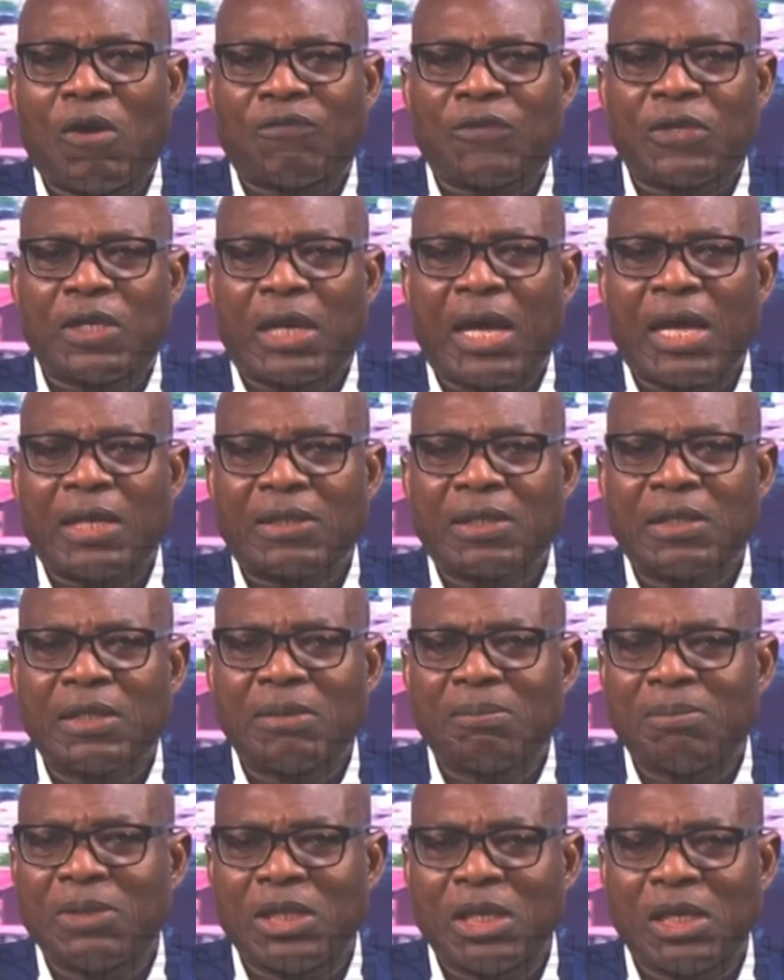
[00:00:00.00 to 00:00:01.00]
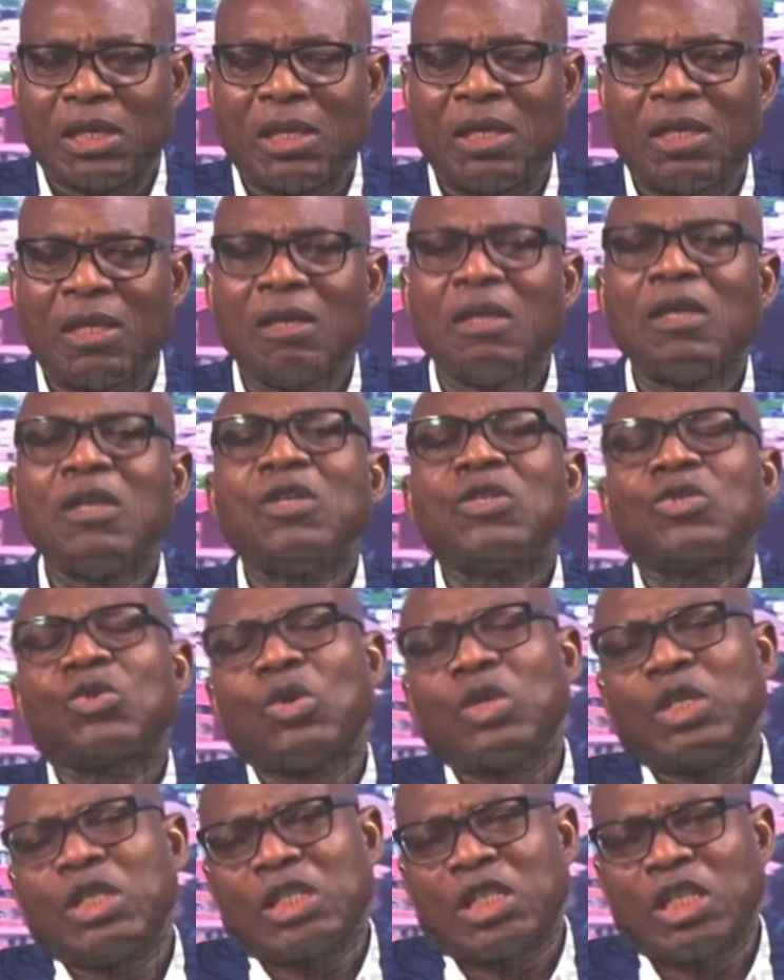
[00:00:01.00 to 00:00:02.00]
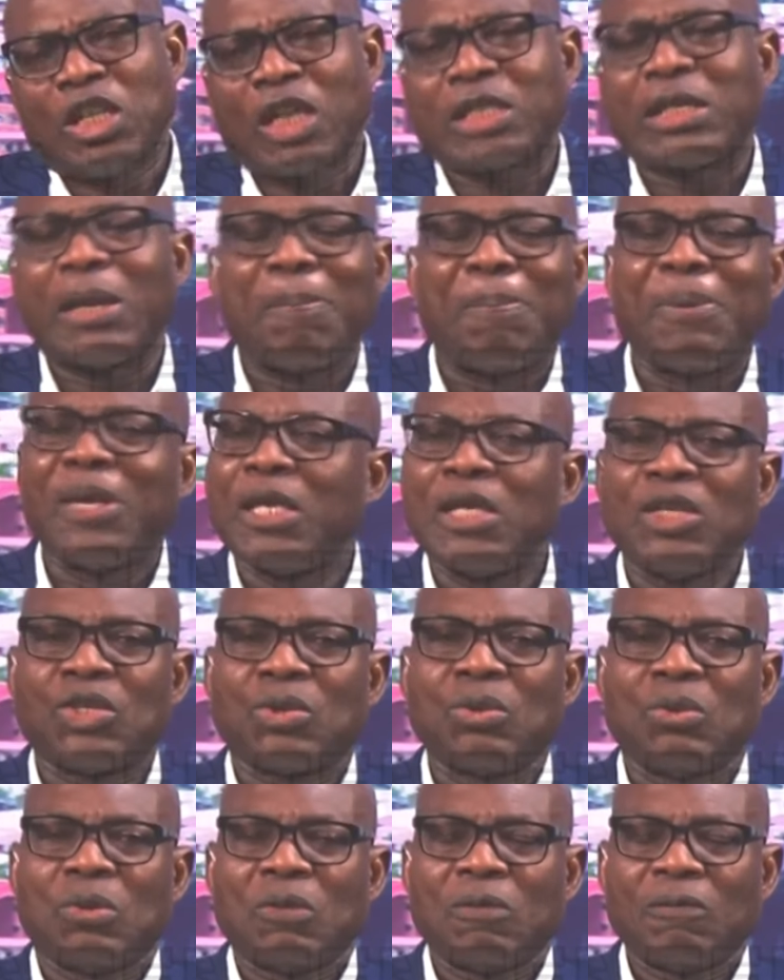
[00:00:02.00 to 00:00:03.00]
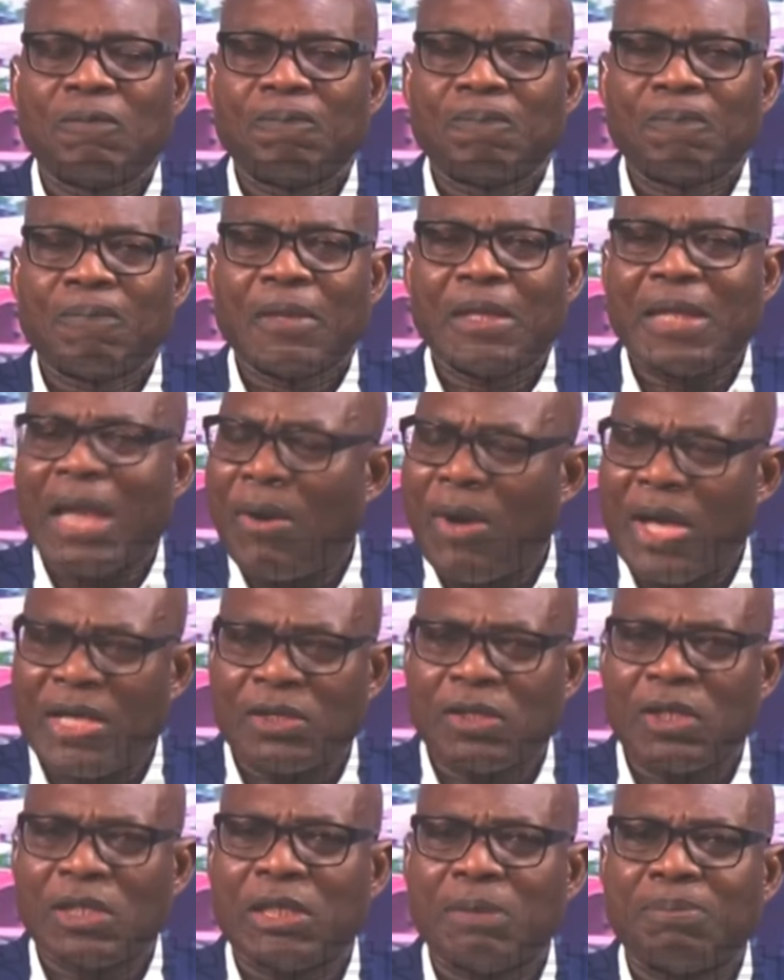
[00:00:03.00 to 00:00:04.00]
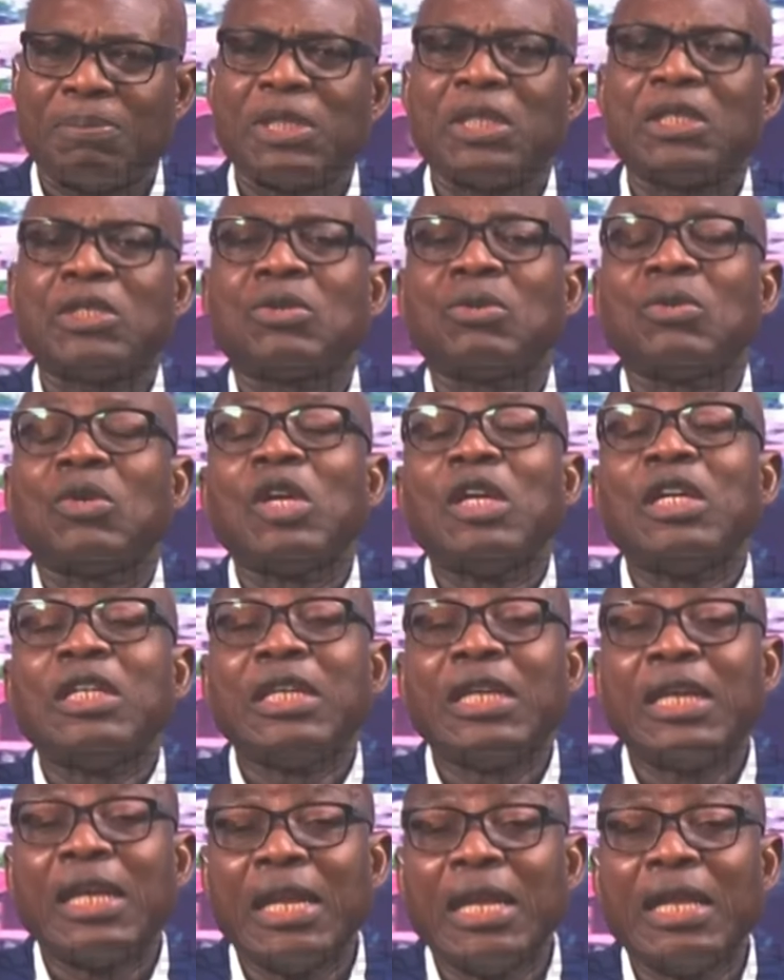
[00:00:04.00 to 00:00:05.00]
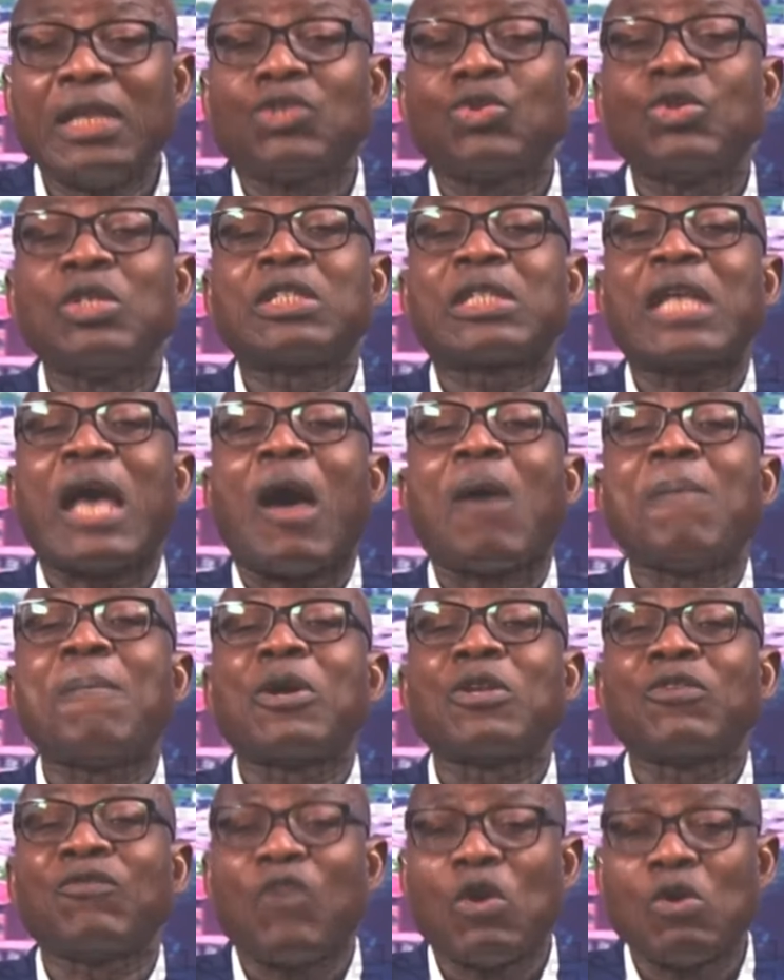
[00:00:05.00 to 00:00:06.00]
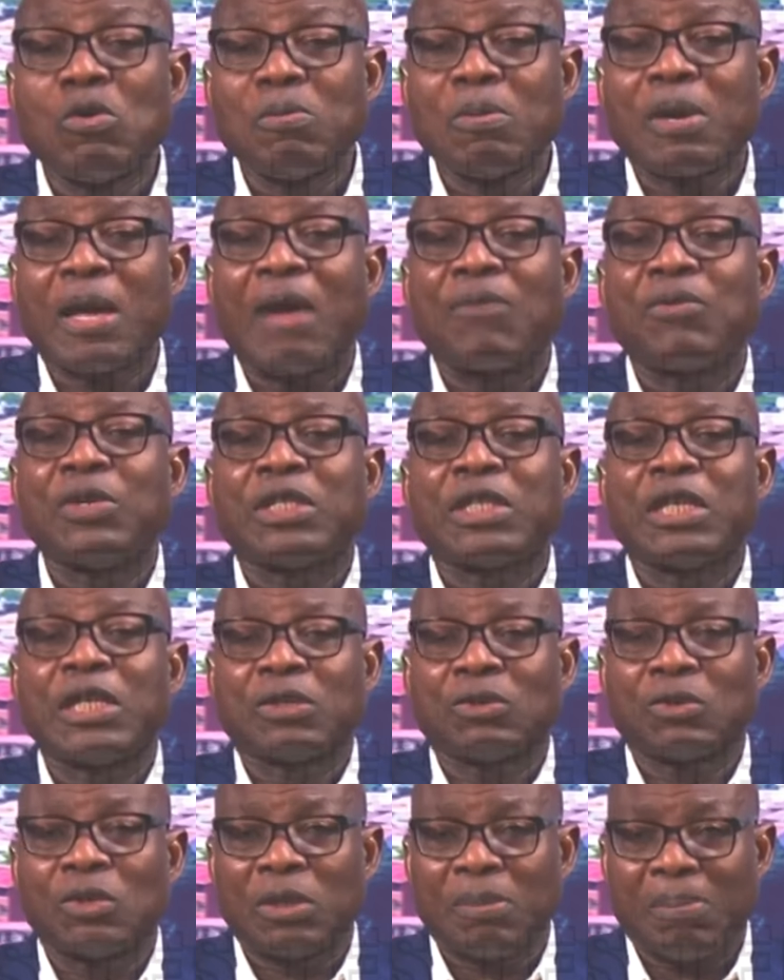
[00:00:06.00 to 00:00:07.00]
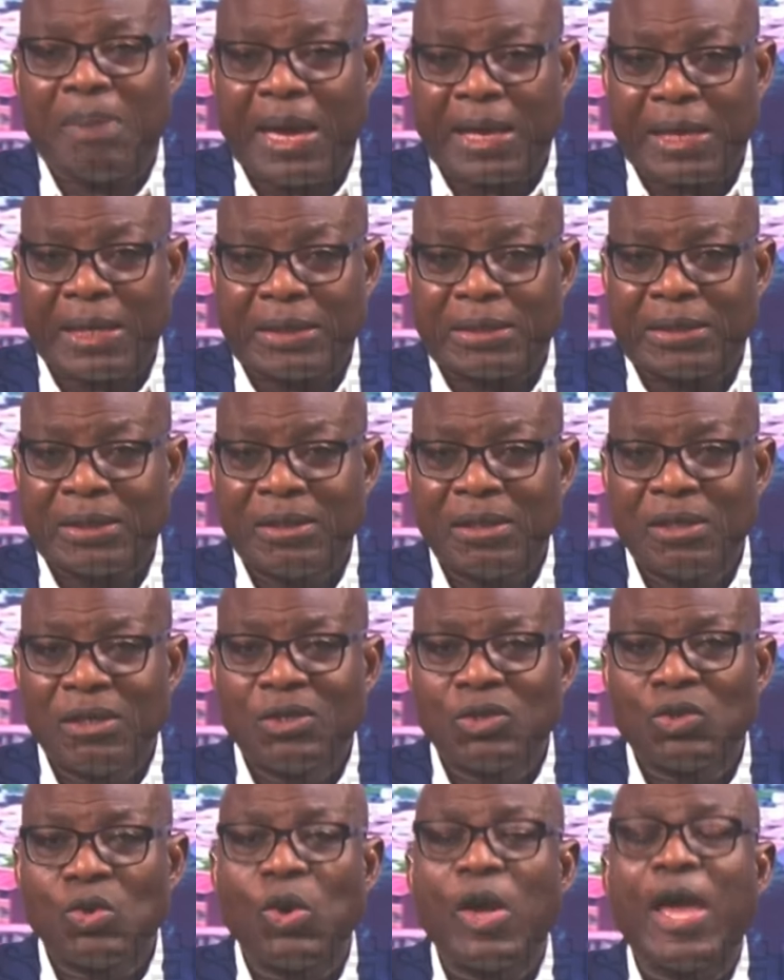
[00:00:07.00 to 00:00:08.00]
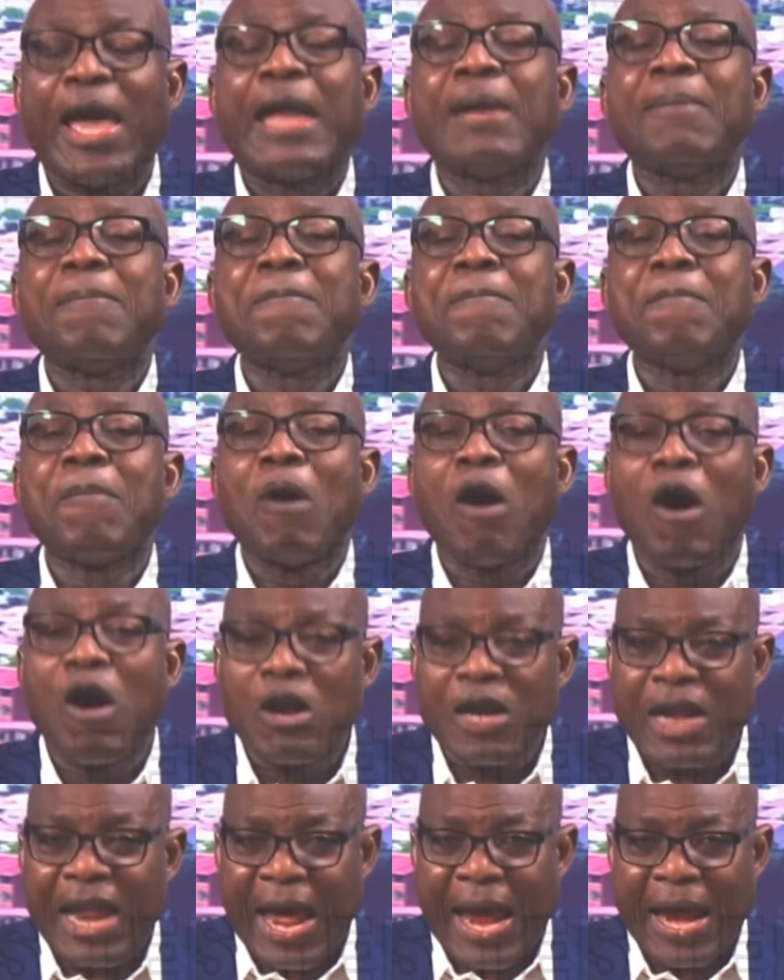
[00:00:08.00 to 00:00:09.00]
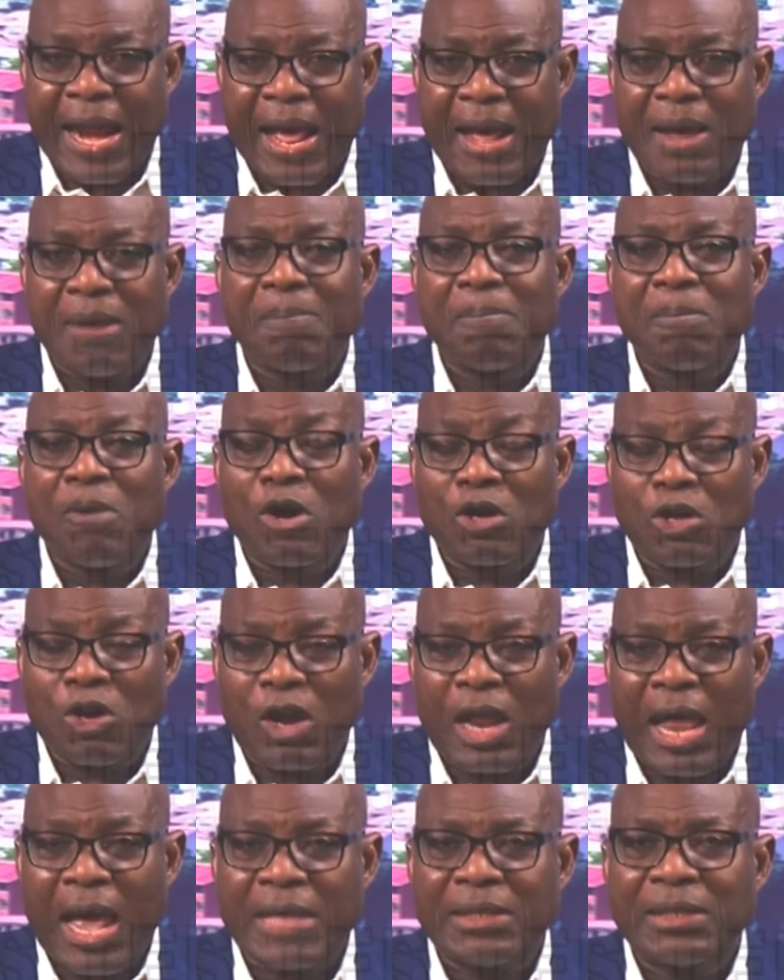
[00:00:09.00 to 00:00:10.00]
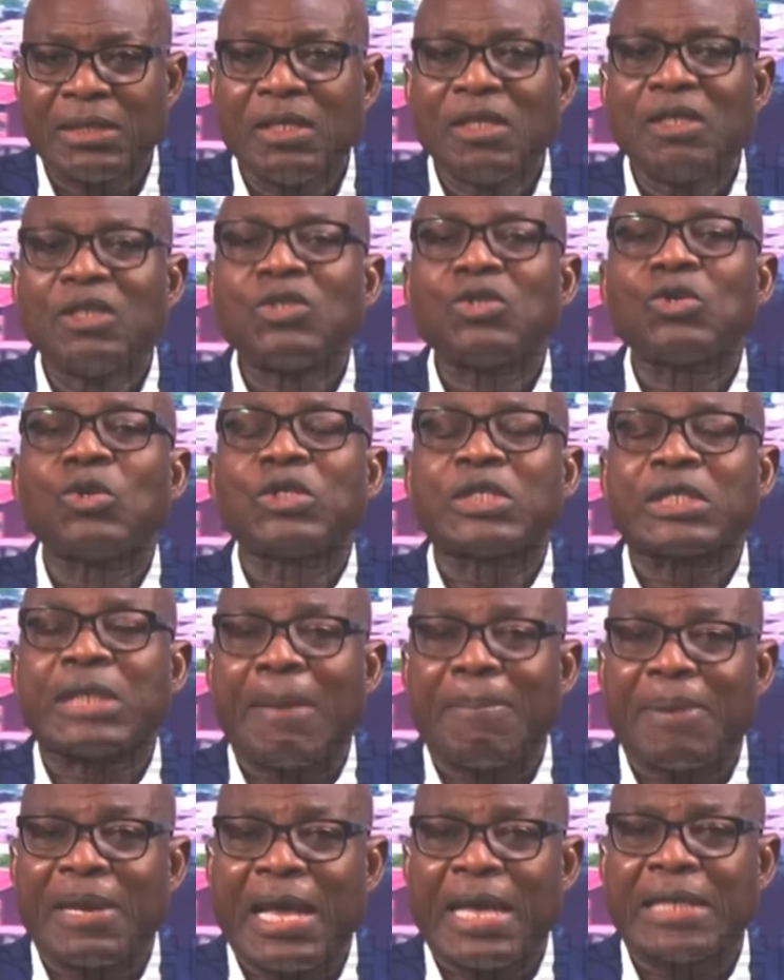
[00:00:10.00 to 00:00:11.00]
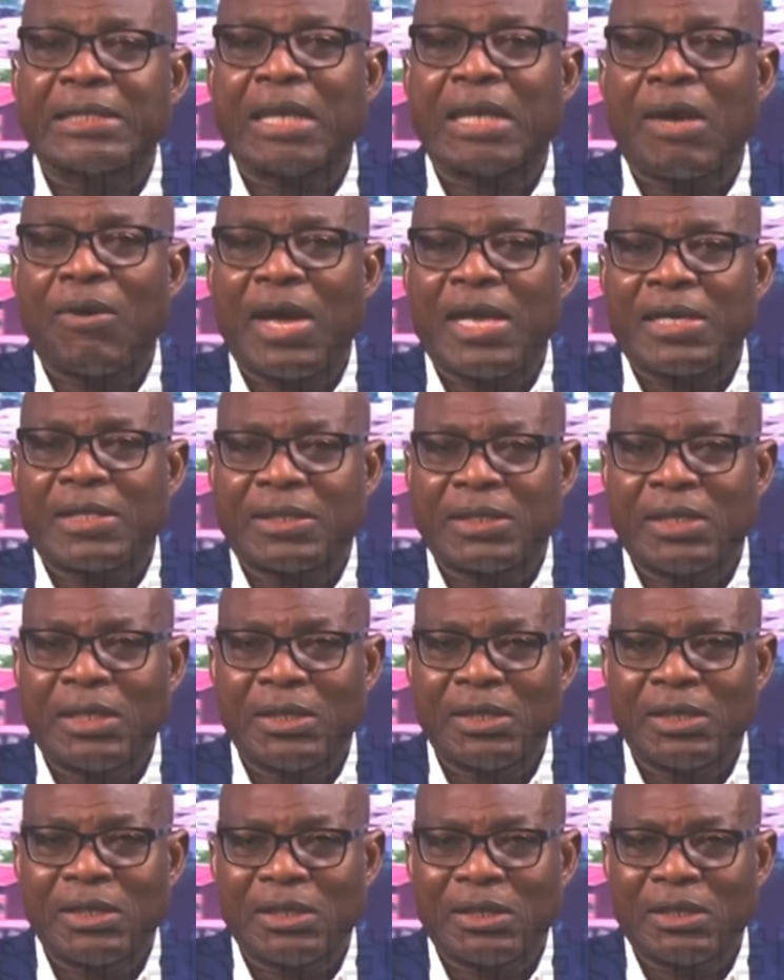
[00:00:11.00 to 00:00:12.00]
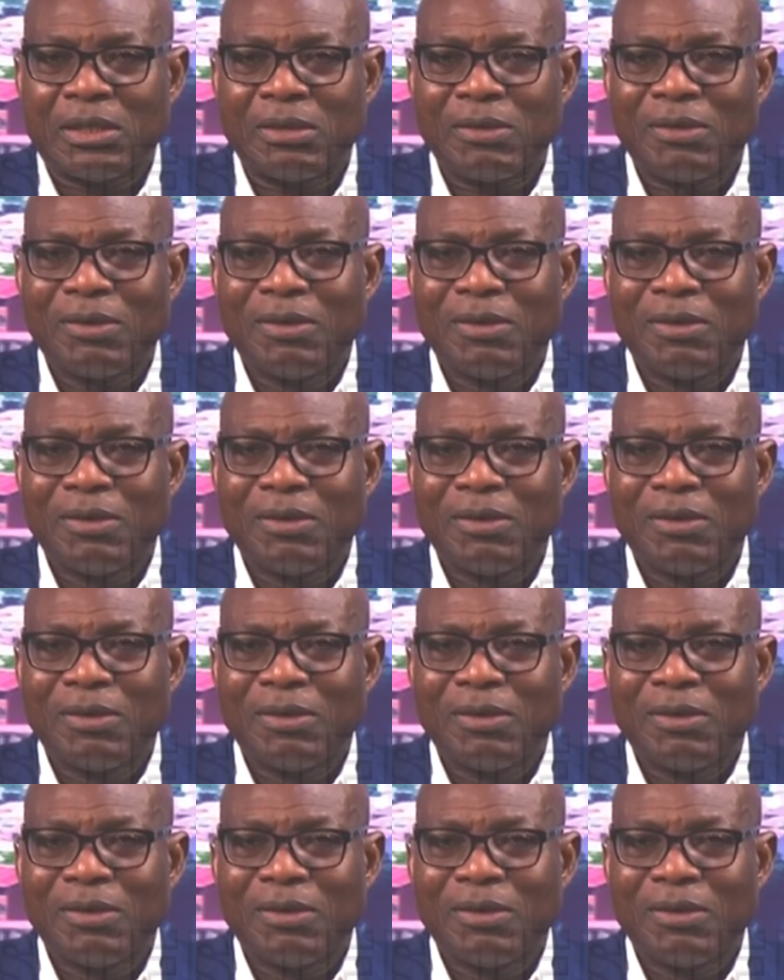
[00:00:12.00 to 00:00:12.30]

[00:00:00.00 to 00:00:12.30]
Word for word: off-takers immediately. So it's not a big issue. That one is not a big issue. The real issue is how much volume can we take to the market to earn more Naira and more dollars to stabilize our exchange rate.